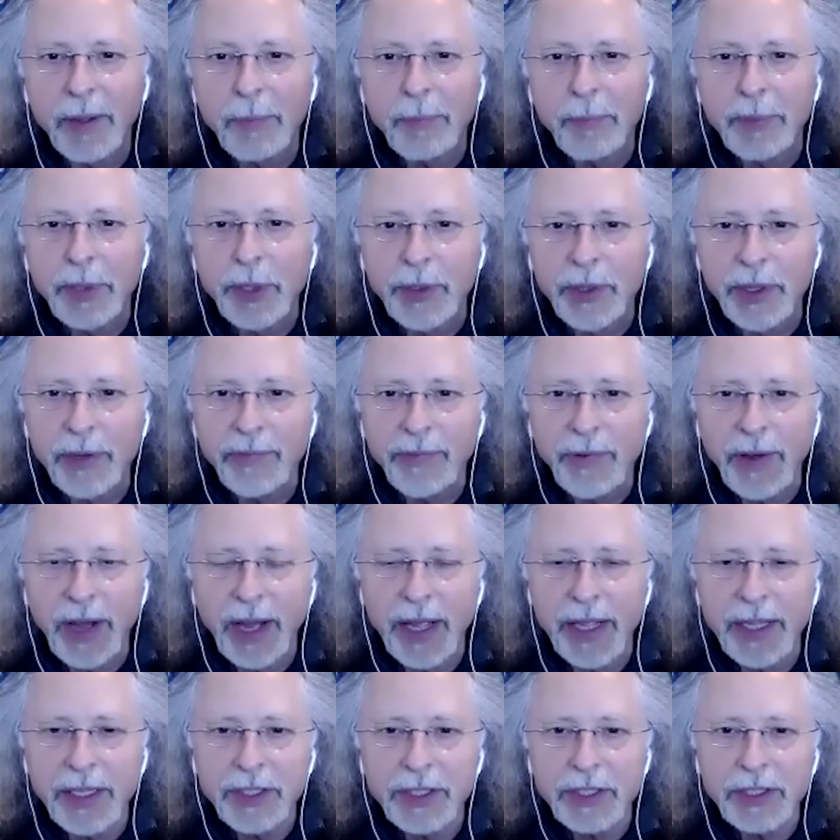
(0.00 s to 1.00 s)

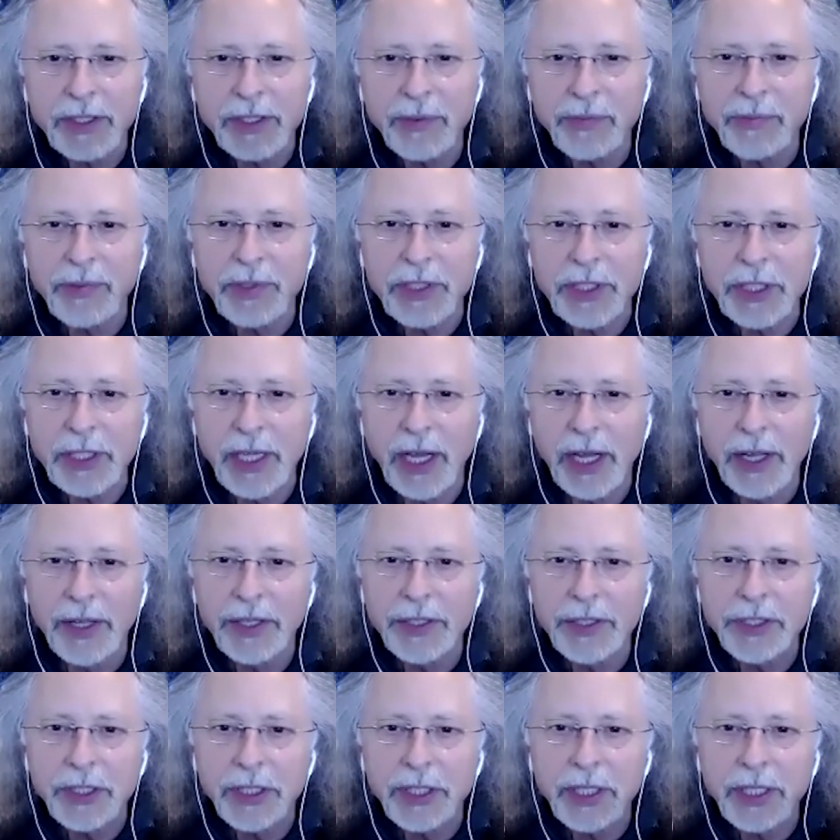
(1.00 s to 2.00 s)
purifies the
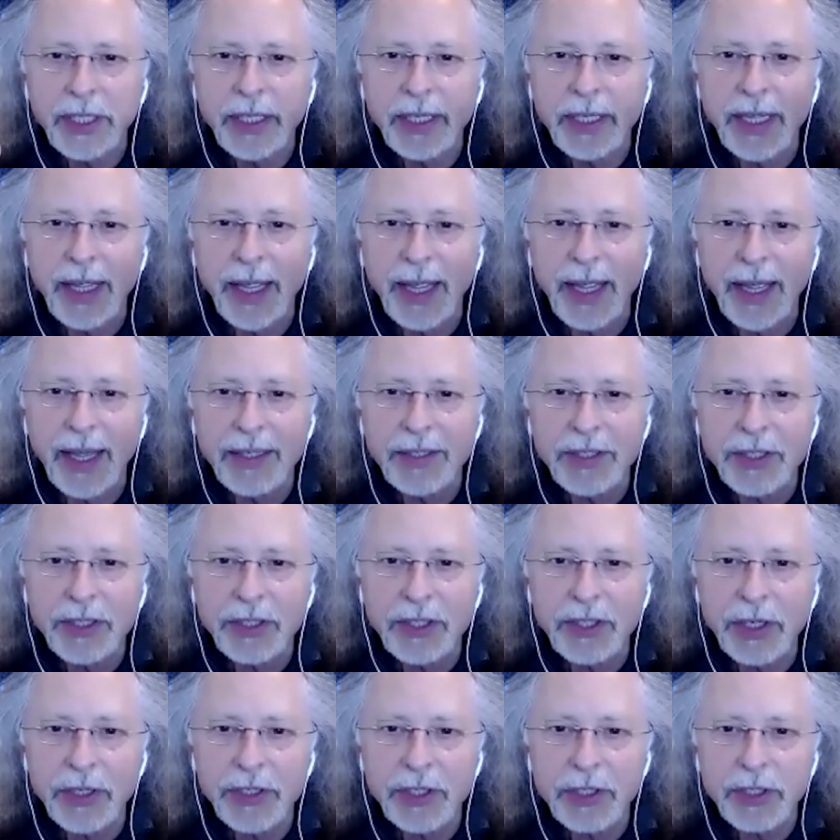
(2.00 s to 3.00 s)
physiology and
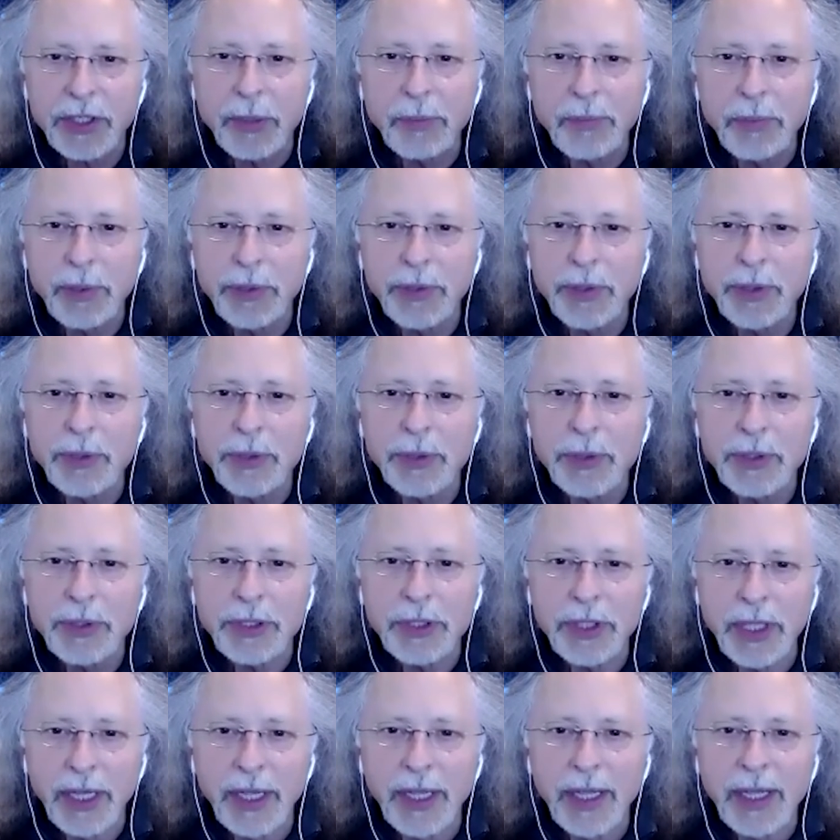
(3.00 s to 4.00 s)
starts to
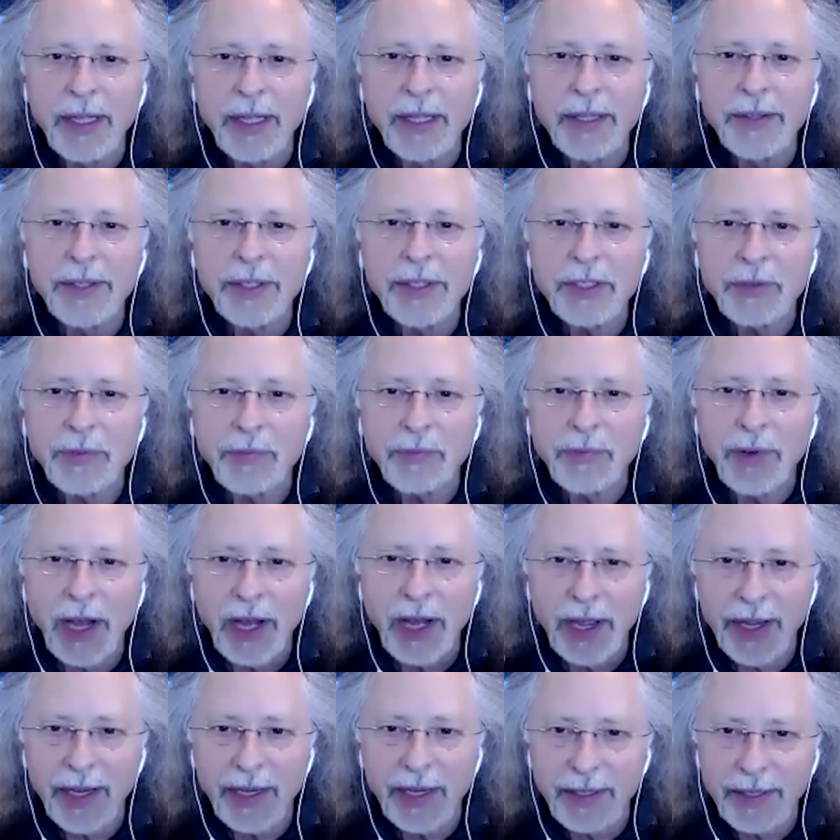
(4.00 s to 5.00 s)
produce this
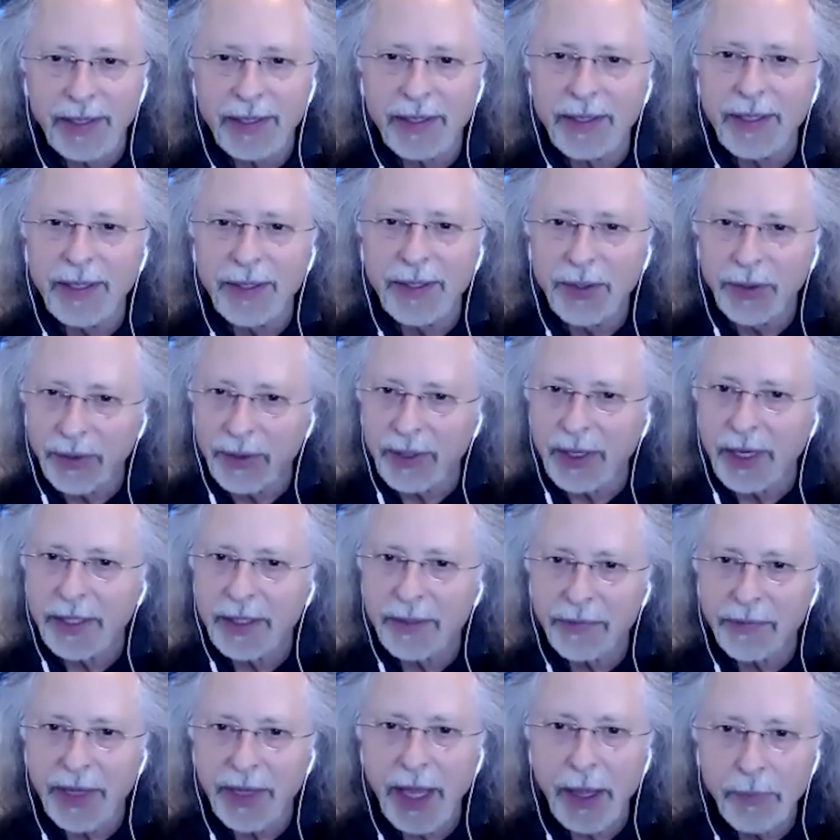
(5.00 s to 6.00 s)
fine, kind
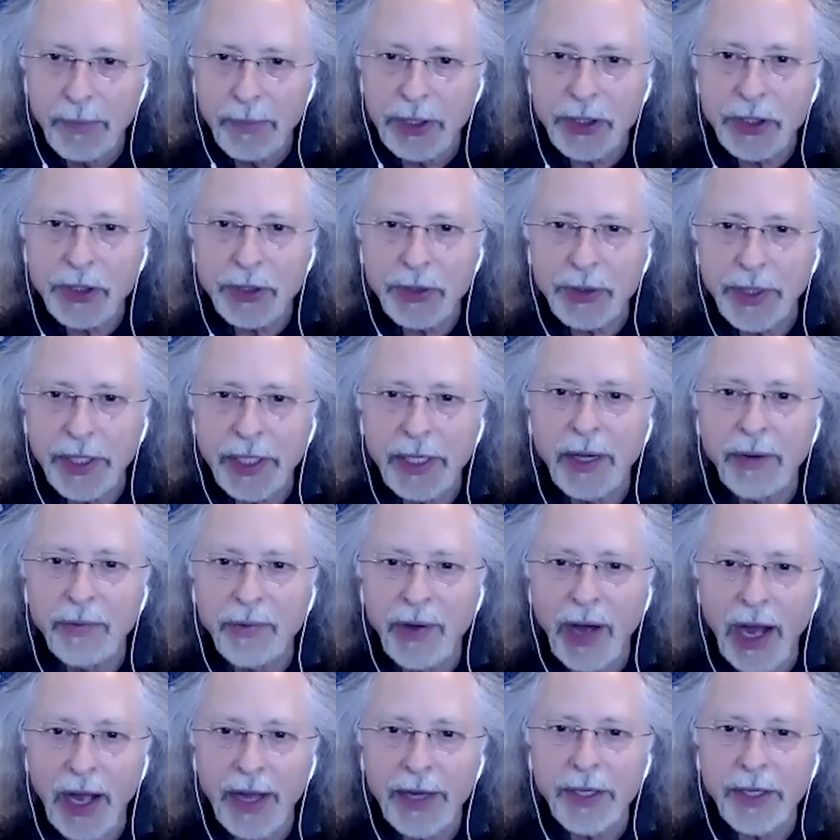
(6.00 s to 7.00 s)
of chemistry of
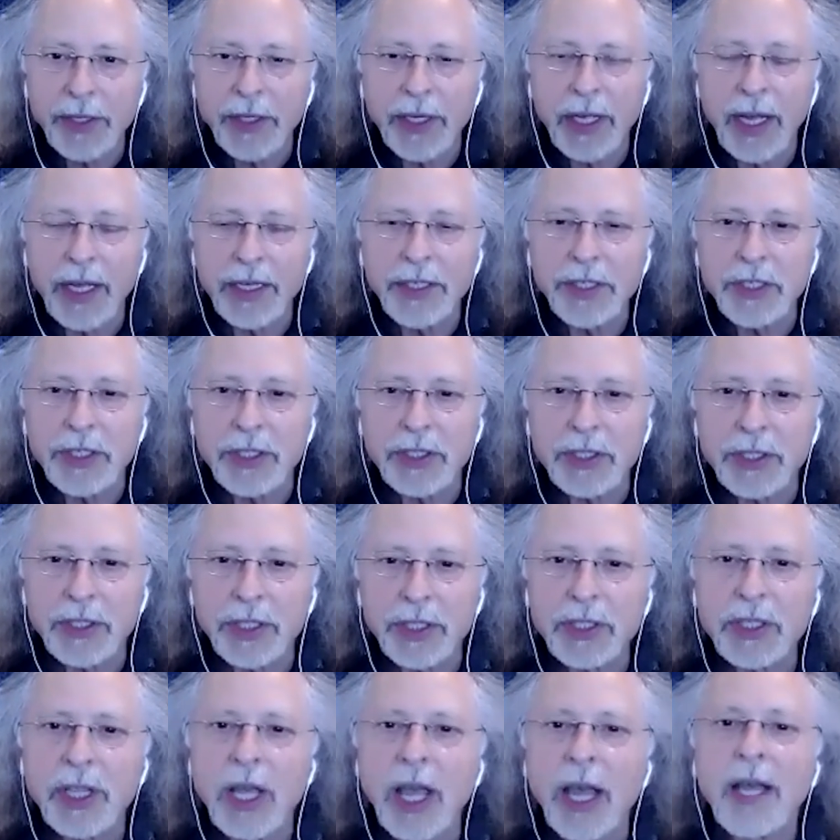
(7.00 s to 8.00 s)
higher
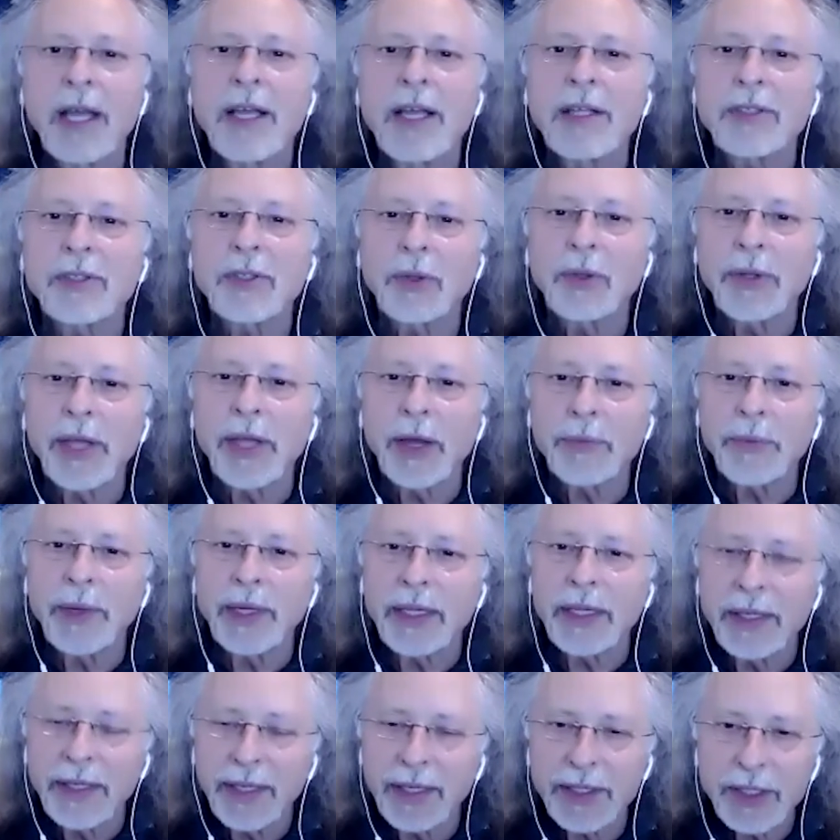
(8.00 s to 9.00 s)
consciousness so that we
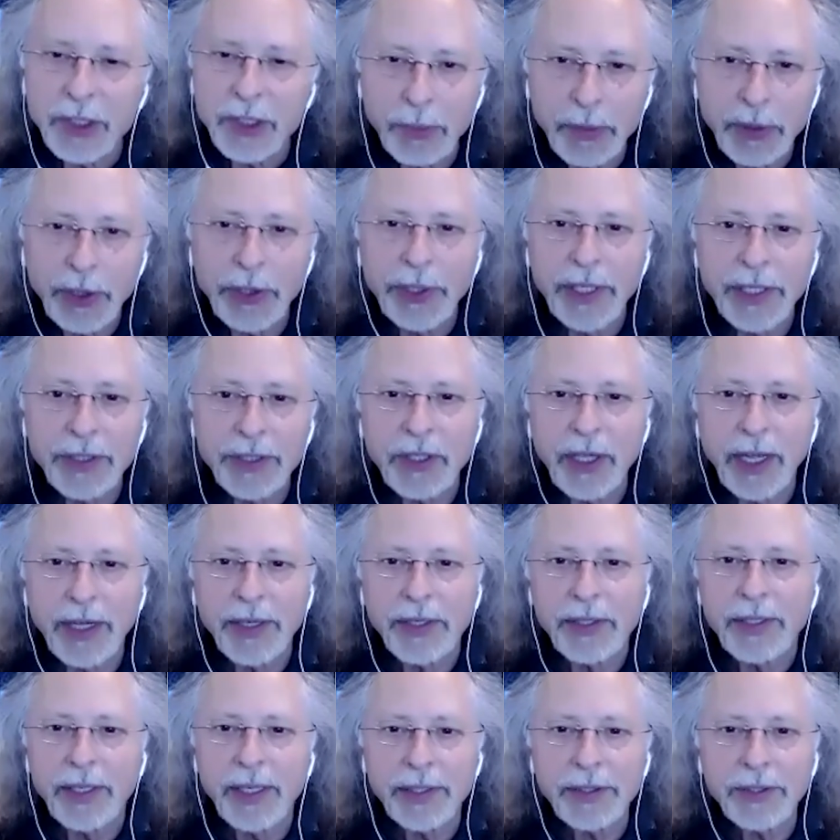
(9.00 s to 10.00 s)
can experience
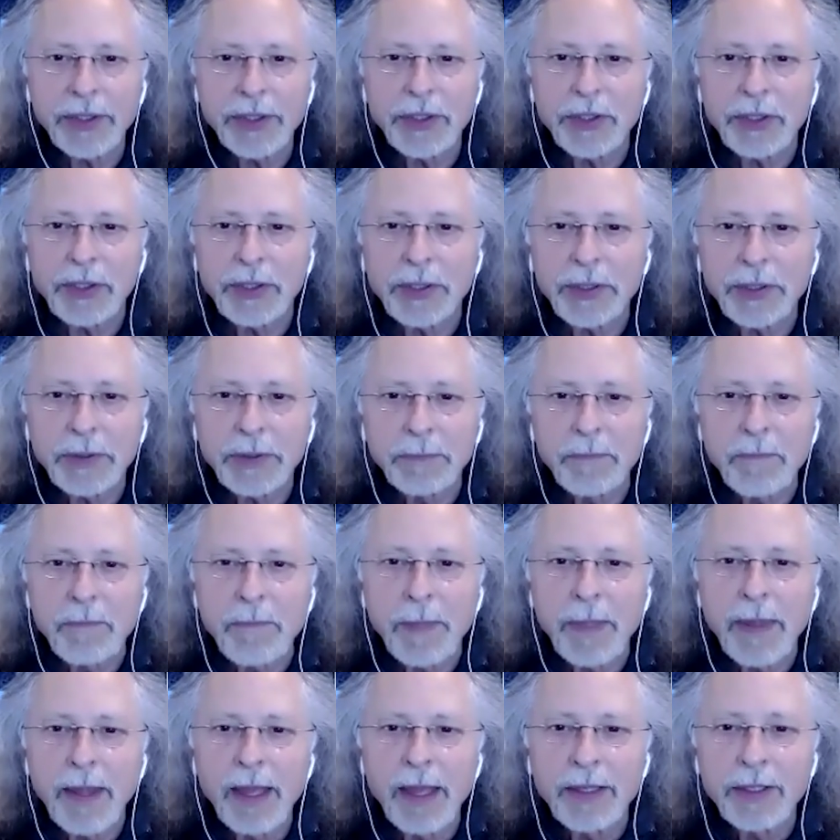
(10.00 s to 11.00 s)
higher consciousness
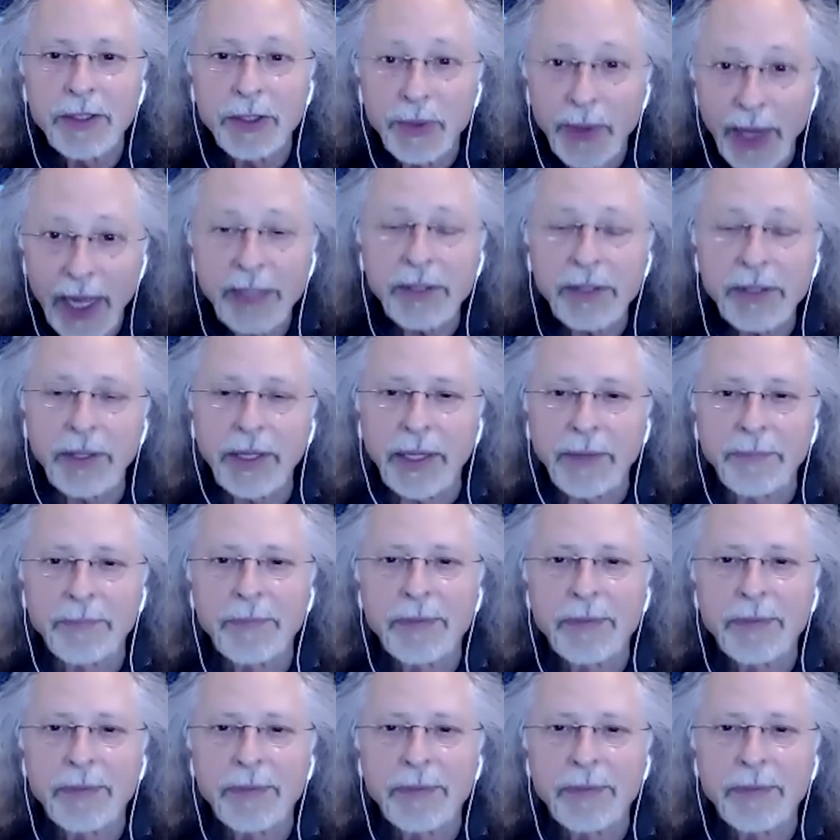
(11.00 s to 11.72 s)
directly.